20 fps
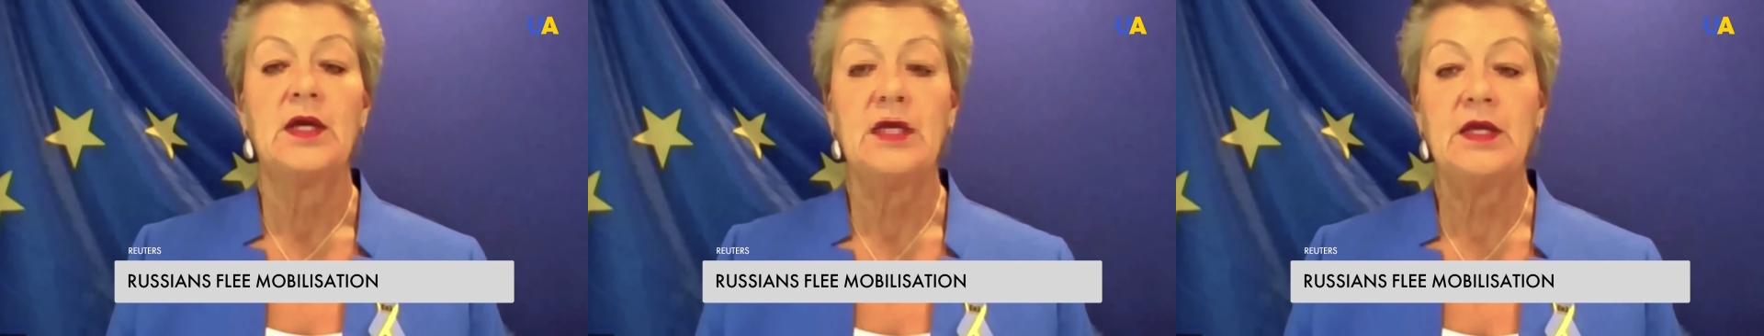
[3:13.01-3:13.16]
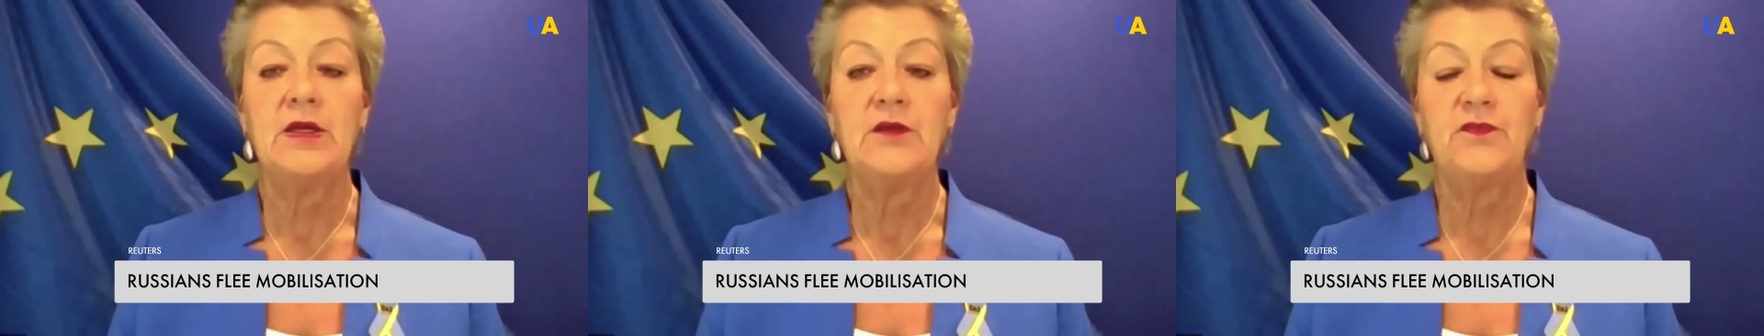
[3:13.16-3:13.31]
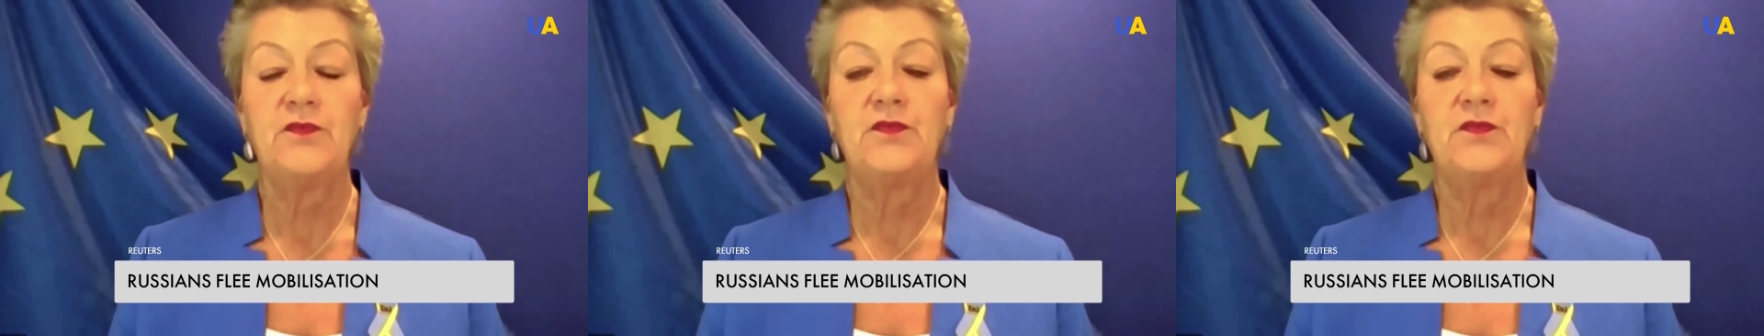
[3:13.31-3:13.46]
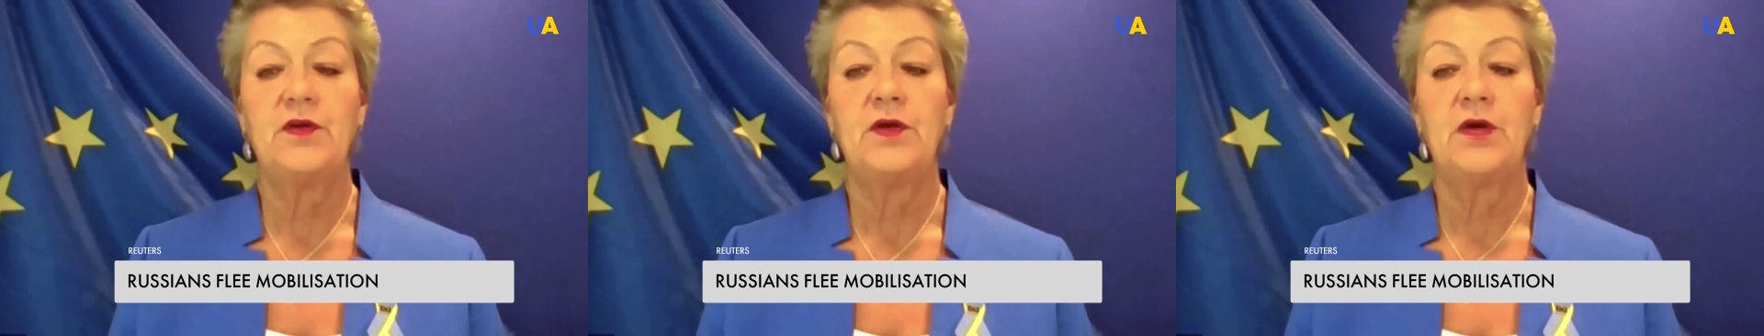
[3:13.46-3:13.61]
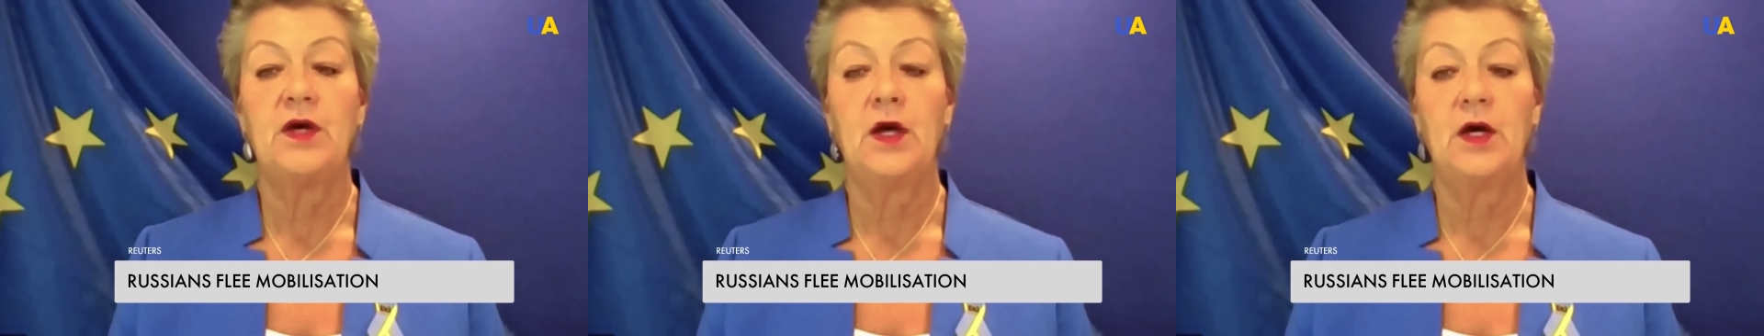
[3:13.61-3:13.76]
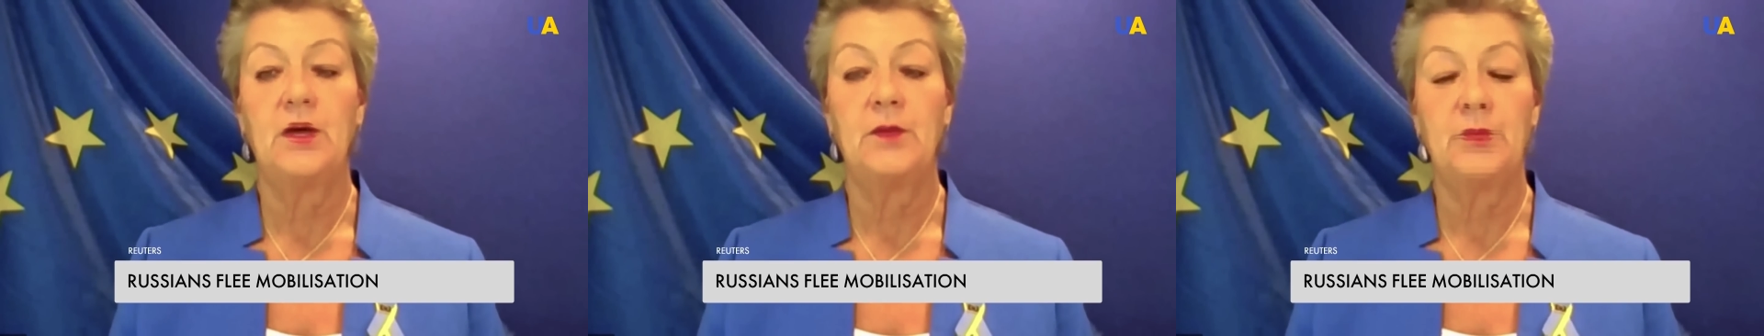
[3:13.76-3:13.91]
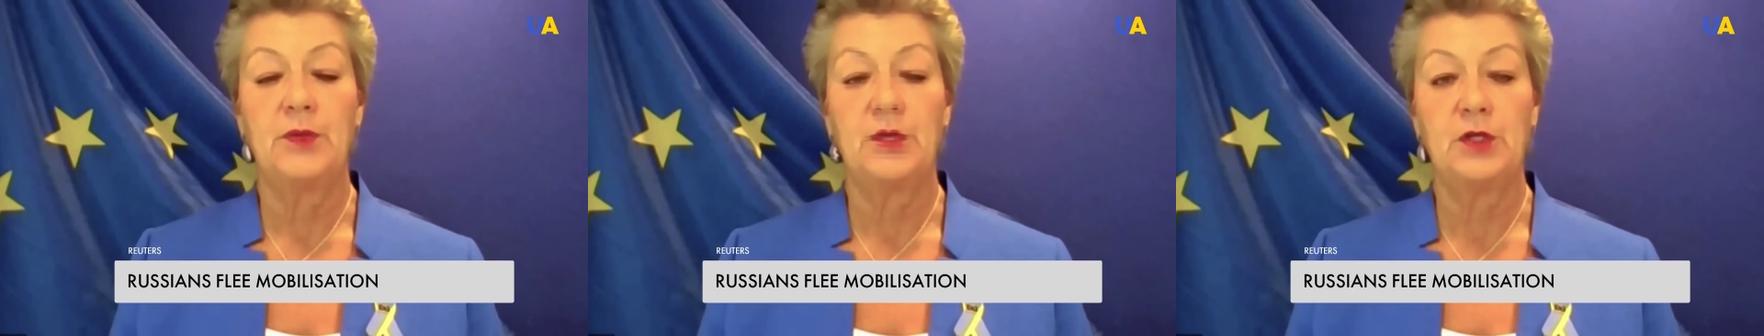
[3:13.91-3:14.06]
If
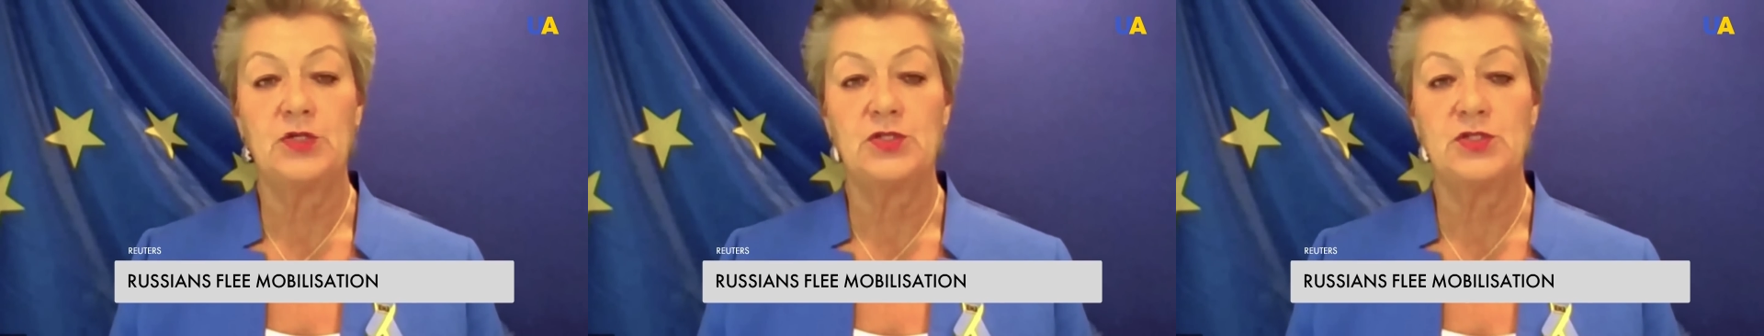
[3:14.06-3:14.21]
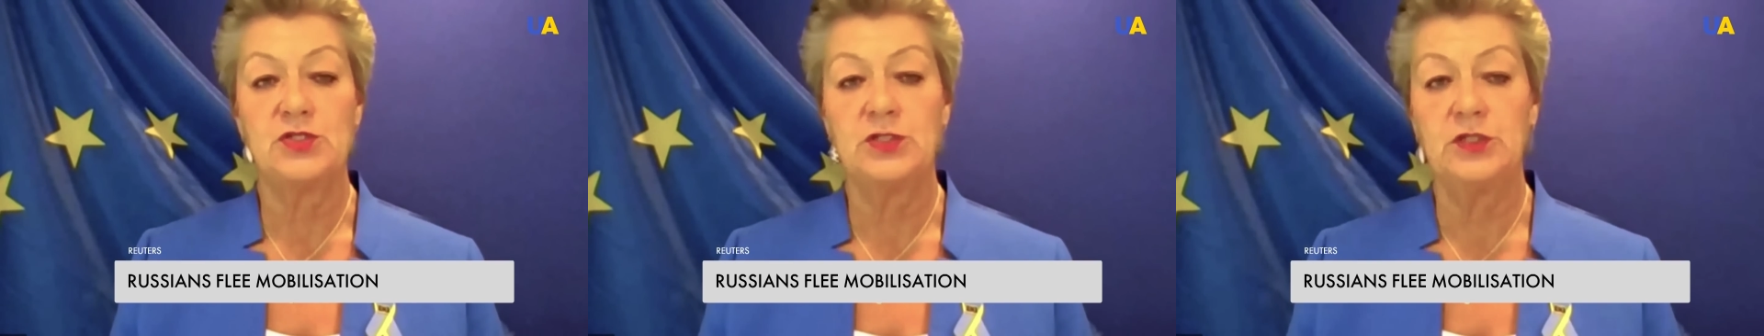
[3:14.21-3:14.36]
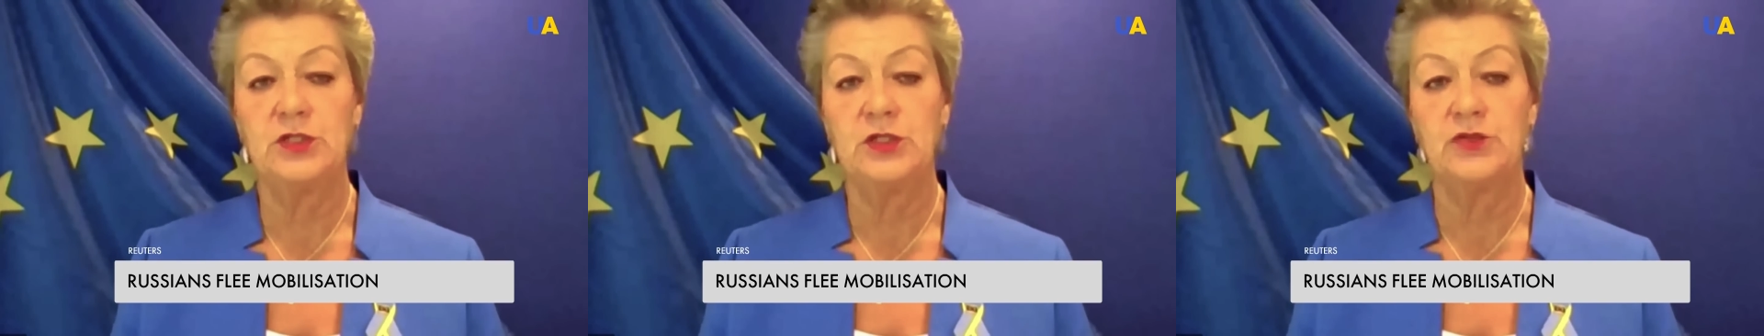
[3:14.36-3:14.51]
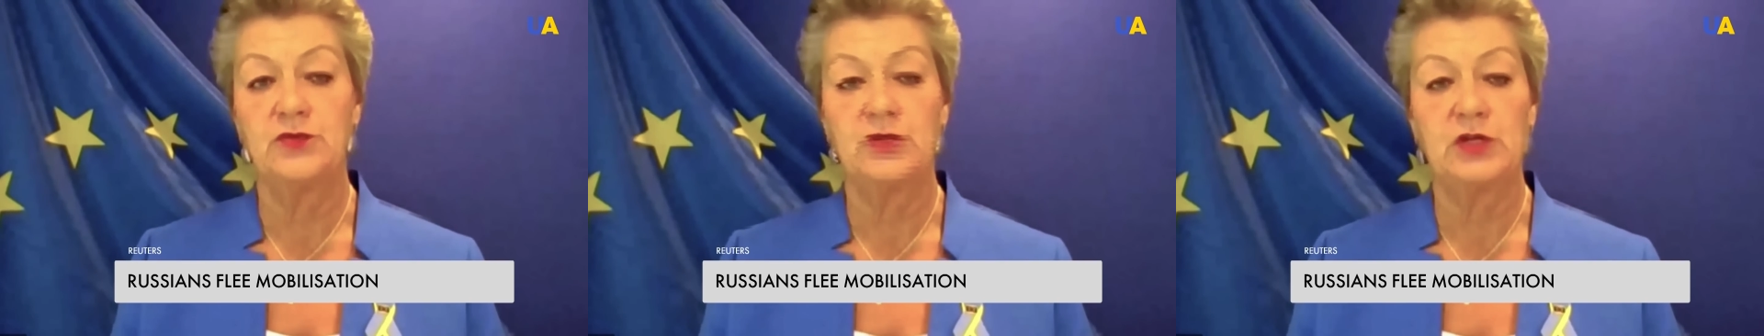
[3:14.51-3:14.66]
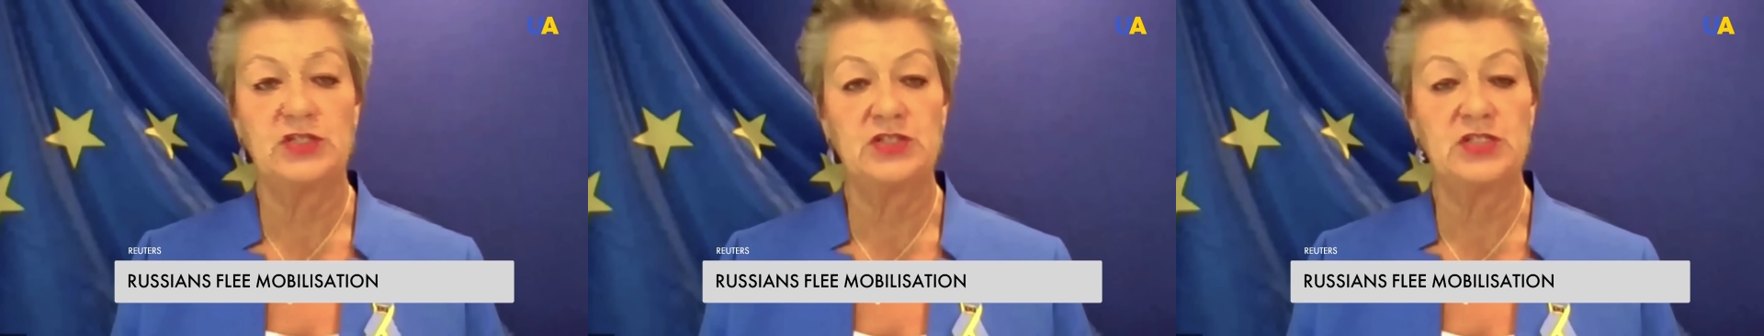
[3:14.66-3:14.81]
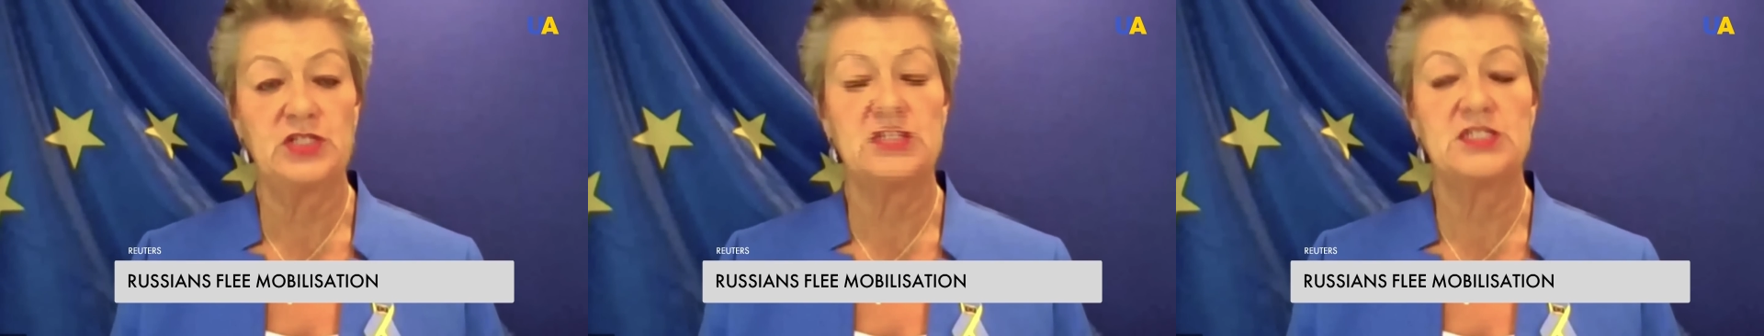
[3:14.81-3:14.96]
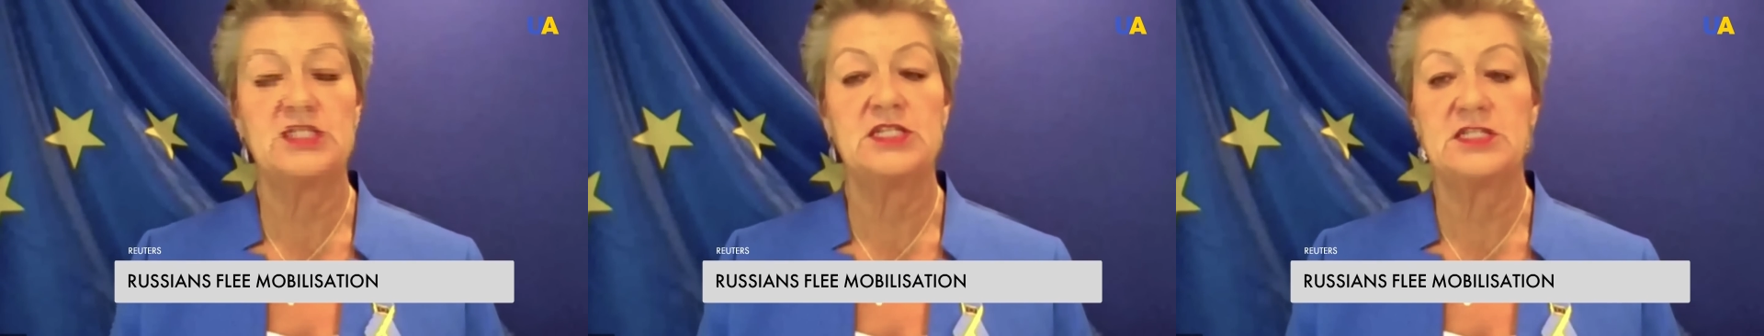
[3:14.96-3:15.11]
a person, a
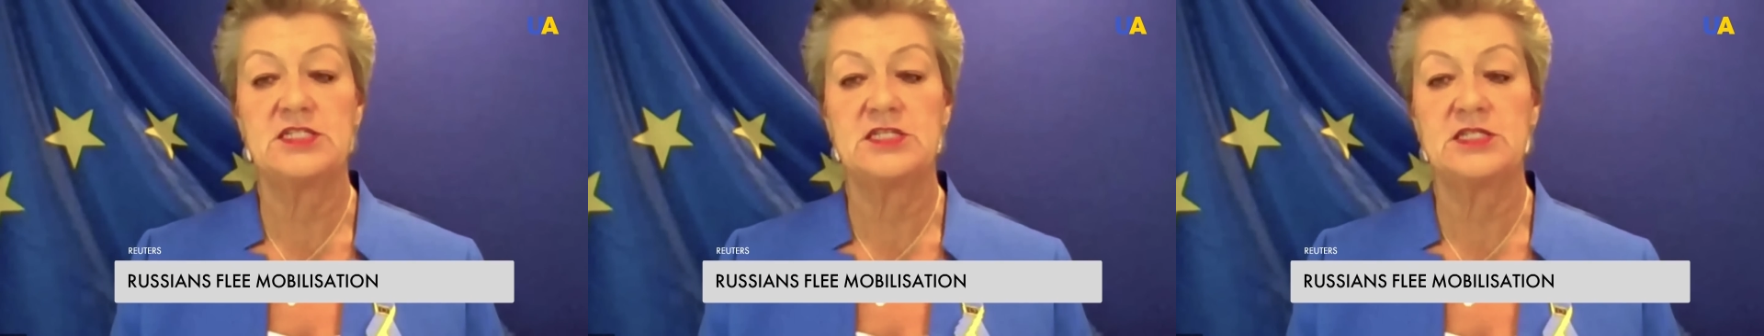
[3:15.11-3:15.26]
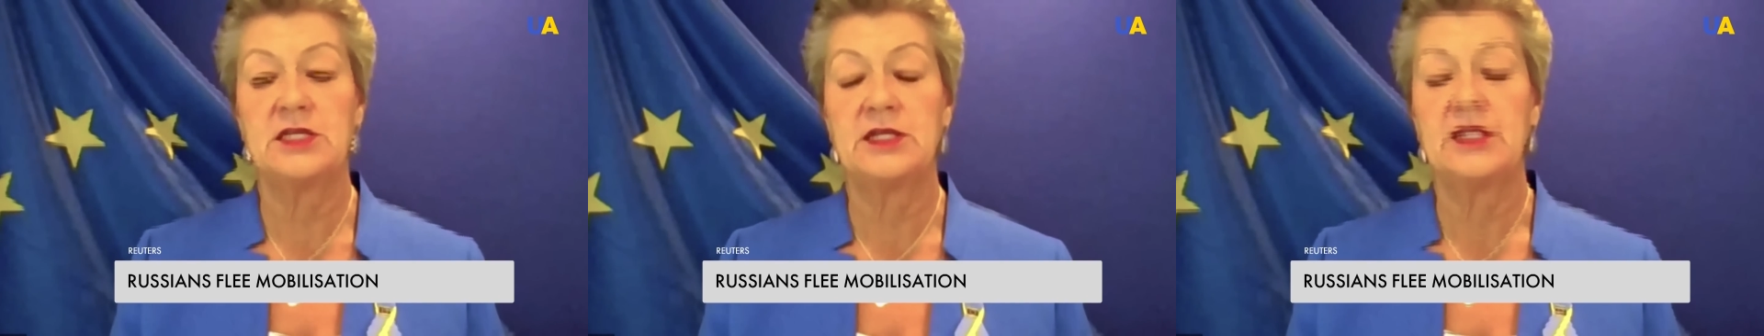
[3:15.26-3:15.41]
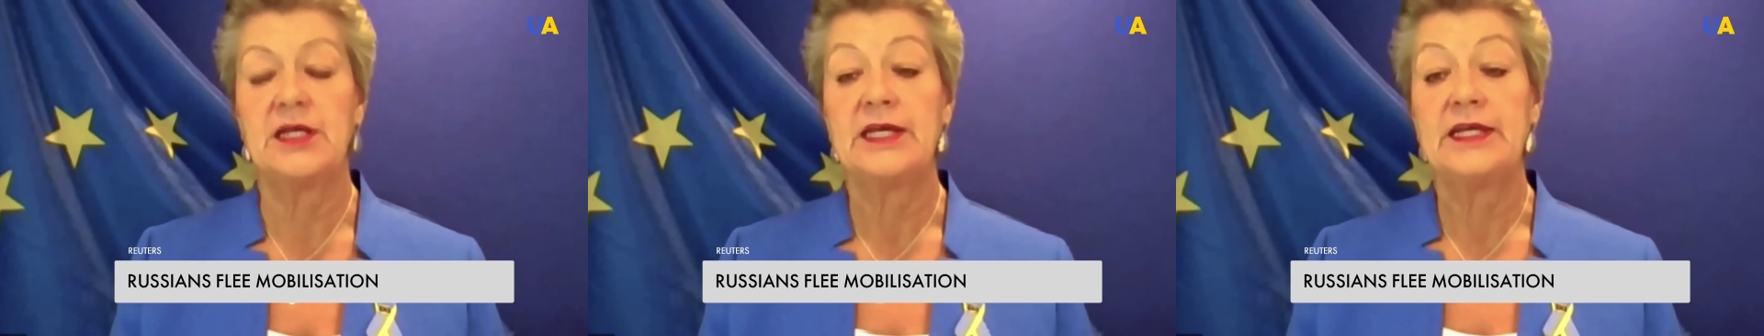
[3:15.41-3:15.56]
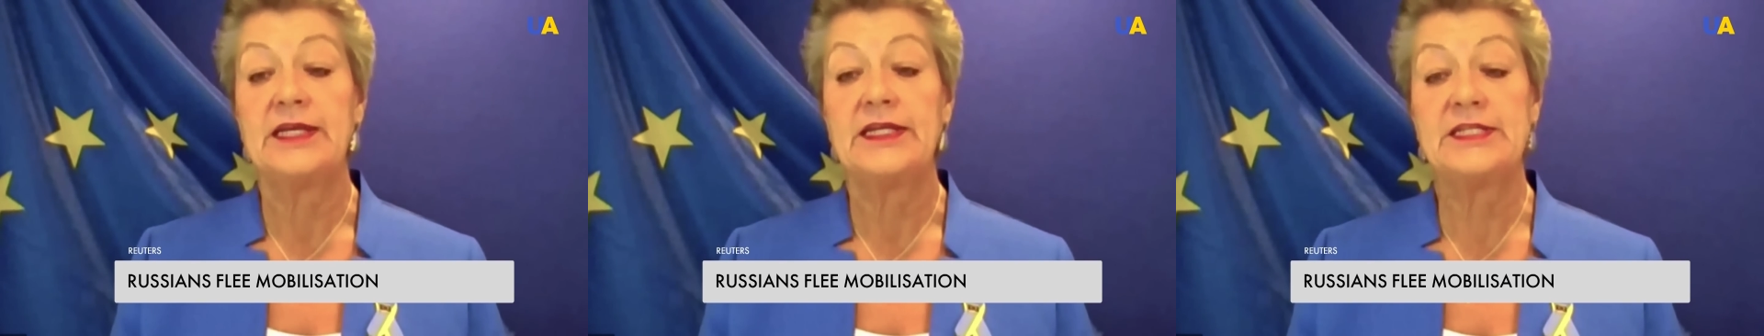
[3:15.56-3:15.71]
Russian citizen,